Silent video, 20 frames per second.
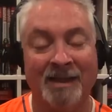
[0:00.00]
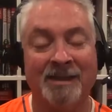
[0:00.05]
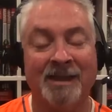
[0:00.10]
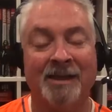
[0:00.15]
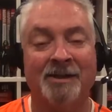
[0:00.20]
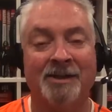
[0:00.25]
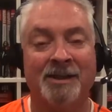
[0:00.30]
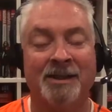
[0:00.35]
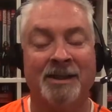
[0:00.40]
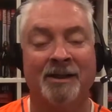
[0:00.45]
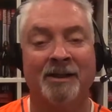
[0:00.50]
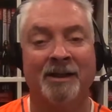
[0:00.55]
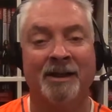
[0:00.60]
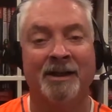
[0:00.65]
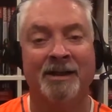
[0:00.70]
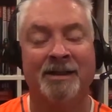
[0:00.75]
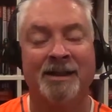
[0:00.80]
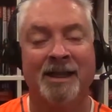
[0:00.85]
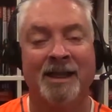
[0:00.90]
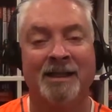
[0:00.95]
how
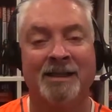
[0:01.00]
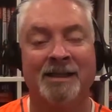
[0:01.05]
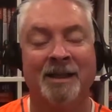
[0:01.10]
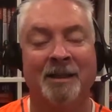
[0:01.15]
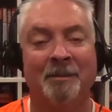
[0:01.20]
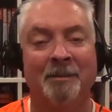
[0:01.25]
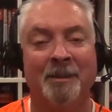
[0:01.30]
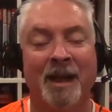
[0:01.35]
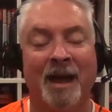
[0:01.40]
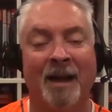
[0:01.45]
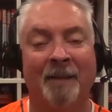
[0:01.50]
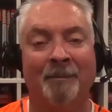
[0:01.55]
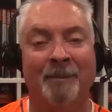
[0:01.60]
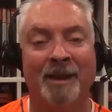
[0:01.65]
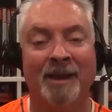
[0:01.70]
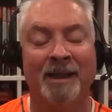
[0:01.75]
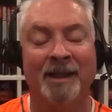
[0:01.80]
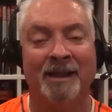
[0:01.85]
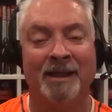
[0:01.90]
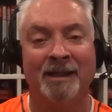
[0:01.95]
Sirius XM got
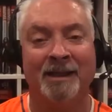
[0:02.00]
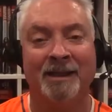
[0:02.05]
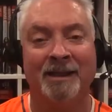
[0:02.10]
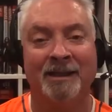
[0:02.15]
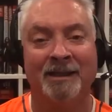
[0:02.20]
me.